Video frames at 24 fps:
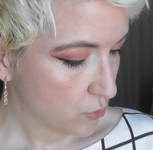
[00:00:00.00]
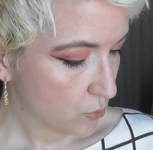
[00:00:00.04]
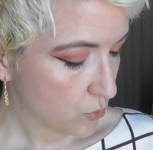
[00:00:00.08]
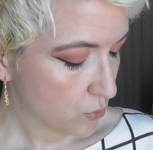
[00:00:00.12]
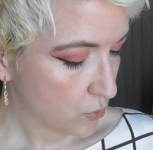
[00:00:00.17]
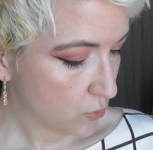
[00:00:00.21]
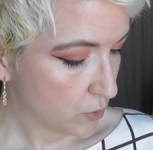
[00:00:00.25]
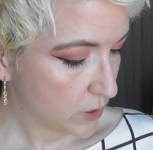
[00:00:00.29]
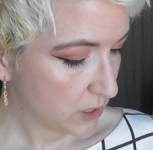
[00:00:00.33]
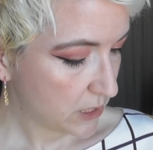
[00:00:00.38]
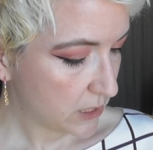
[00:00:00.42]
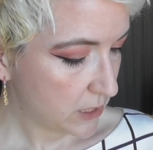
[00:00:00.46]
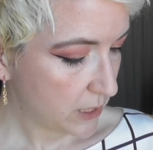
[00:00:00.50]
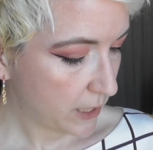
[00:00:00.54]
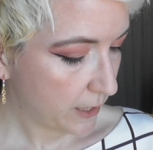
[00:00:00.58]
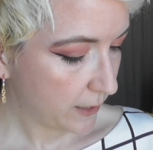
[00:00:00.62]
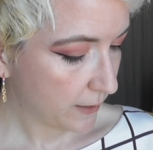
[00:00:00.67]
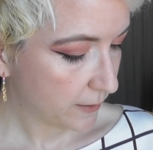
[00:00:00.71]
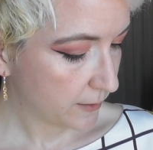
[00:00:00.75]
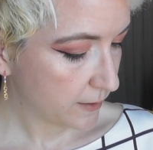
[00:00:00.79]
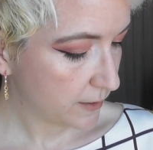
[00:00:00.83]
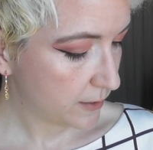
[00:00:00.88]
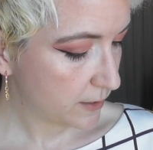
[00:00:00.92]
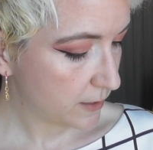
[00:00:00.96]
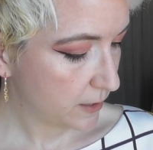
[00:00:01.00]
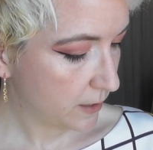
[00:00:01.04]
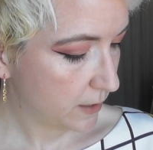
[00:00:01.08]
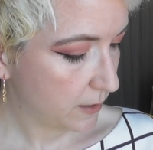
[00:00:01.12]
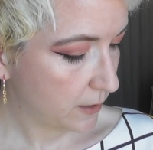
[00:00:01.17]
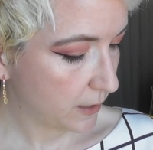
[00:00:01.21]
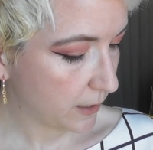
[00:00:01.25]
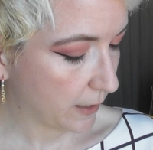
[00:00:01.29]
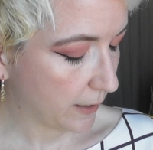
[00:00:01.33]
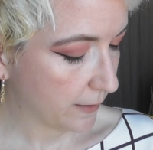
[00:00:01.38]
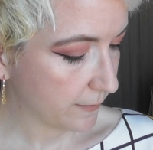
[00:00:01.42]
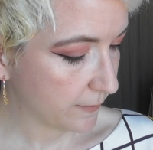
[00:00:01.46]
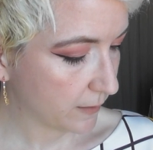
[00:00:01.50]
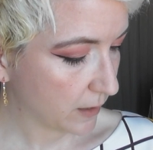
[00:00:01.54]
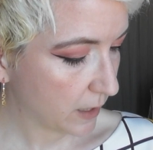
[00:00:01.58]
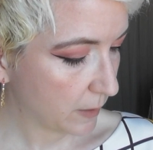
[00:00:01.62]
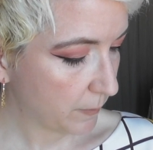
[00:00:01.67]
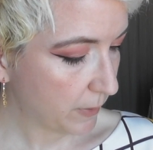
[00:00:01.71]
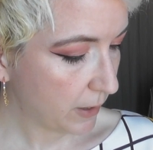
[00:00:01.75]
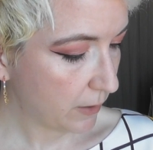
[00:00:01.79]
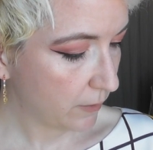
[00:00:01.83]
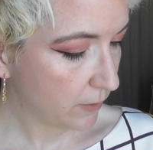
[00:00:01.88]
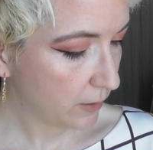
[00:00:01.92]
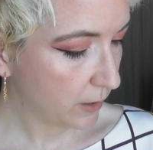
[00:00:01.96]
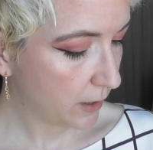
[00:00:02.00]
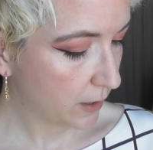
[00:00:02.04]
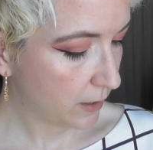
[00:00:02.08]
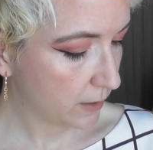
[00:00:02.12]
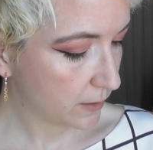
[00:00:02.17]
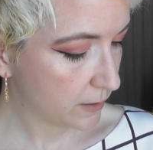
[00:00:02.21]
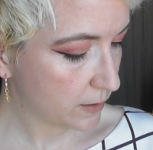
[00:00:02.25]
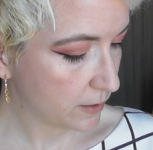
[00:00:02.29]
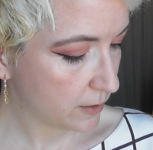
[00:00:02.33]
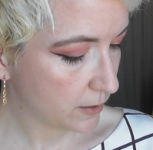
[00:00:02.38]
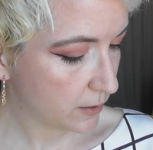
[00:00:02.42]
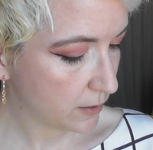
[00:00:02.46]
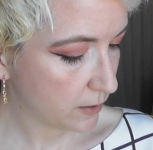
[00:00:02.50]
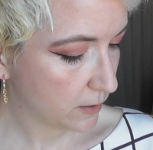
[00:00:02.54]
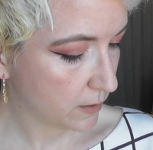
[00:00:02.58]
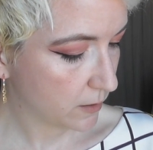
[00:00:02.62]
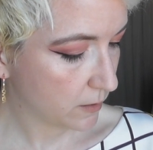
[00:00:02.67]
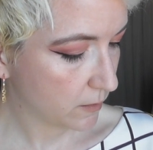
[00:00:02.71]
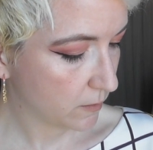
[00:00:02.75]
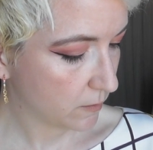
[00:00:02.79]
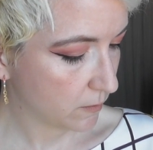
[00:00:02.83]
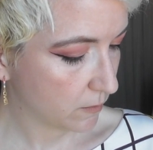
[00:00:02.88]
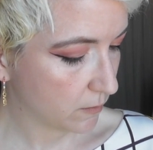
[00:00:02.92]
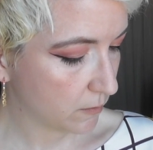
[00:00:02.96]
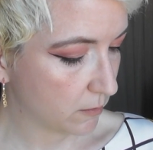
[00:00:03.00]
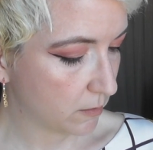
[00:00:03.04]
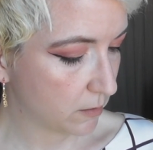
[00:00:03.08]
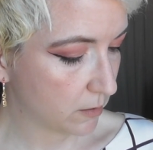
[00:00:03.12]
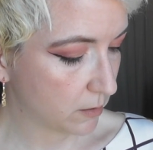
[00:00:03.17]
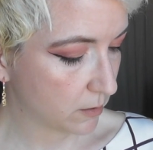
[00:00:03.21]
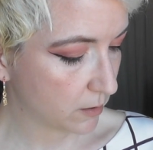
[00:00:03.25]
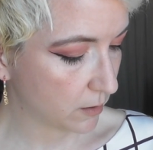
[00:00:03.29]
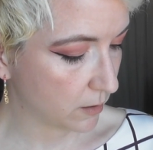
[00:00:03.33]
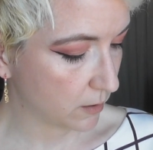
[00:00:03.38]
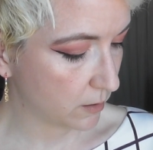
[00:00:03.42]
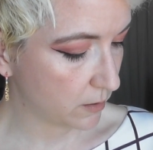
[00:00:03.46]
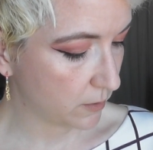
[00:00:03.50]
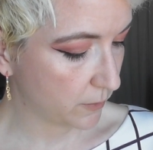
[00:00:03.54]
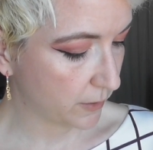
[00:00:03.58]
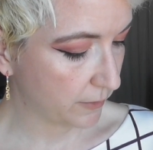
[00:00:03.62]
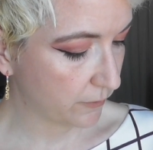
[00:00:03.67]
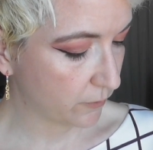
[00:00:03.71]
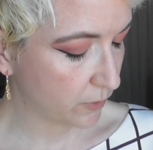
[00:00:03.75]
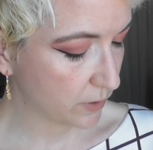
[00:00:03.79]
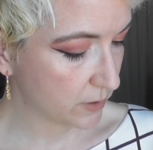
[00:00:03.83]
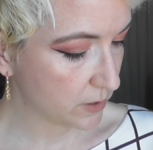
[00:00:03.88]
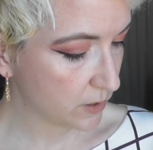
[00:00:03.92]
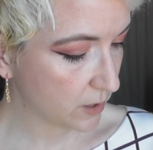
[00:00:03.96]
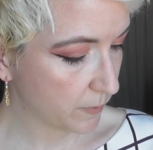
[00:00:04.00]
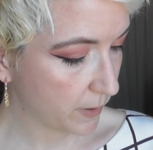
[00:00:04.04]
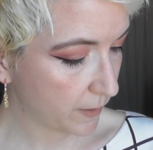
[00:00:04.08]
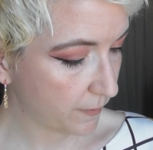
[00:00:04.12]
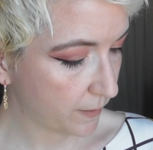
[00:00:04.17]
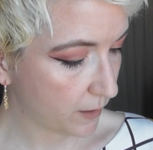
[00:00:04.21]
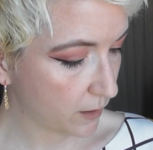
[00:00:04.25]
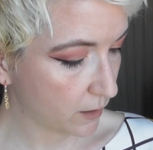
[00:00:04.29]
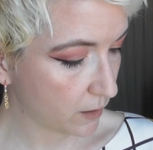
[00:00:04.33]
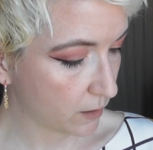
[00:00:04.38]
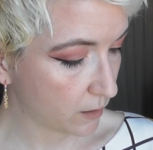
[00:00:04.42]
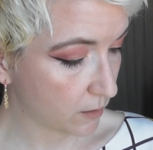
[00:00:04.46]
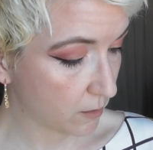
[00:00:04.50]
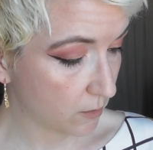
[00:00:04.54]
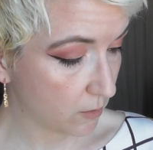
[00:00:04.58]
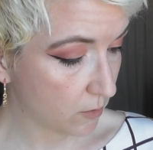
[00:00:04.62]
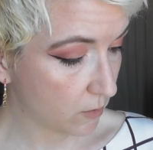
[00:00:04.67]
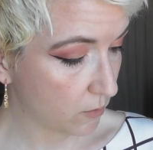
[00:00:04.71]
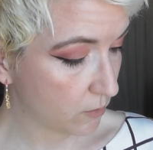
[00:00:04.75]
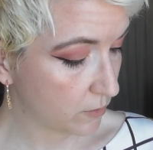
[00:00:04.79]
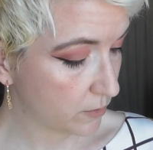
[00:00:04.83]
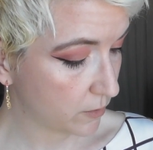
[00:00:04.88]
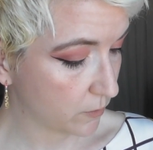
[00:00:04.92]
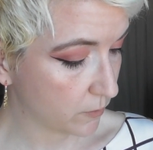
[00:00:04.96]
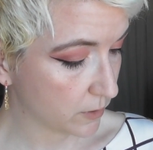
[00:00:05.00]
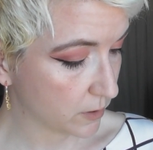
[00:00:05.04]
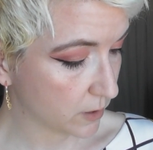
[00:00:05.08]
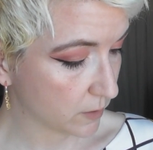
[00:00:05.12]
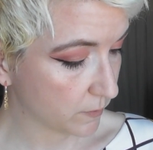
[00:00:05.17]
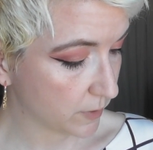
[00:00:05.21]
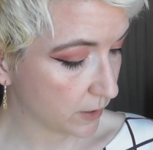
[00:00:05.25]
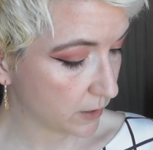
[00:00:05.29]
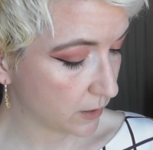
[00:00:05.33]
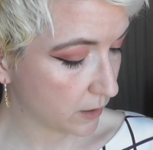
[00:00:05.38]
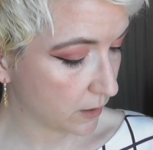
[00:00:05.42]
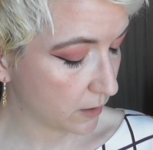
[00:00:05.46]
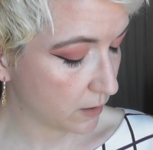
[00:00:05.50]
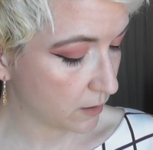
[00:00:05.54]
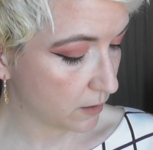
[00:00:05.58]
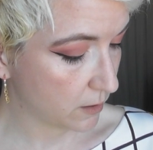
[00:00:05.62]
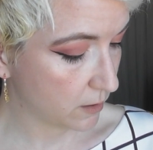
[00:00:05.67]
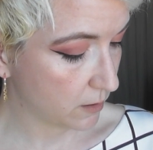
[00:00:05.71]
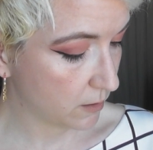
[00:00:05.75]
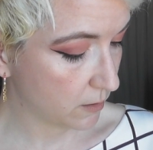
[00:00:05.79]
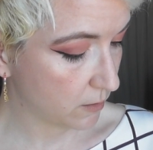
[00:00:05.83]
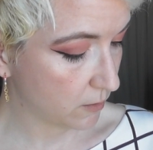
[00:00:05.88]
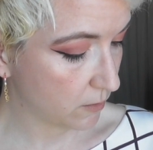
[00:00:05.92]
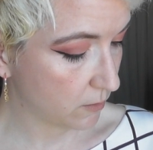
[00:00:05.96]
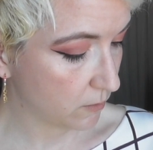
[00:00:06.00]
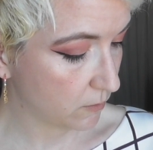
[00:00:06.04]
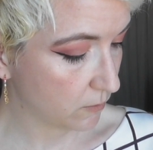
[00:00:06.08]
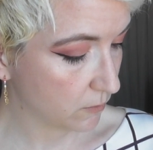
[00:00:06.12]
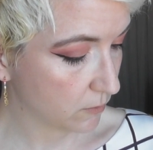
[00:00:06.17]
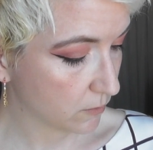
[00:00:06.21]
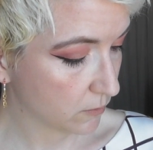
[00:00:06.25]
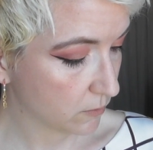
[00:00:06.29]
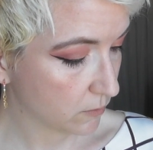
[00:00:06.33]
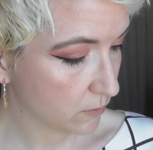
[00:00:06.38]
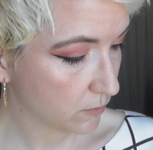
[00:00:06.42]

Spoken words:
What's next? That hasn't come out yet. Oh god, do I want to talk about that? No, I don't want to talk about that. No.